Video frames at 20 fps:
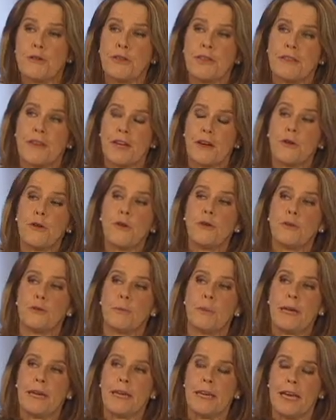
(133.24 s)
think there
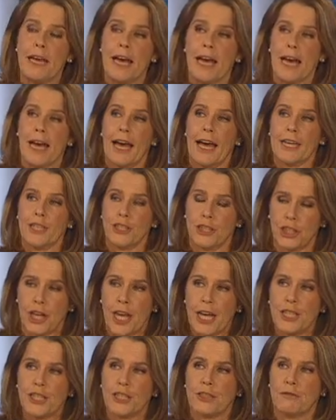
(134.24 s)
could be a
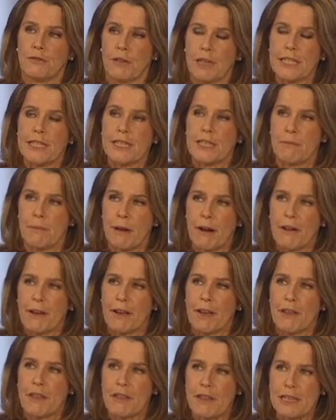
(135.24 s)
change of rates in
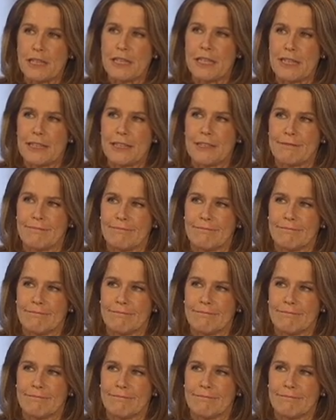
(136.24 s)
America this year?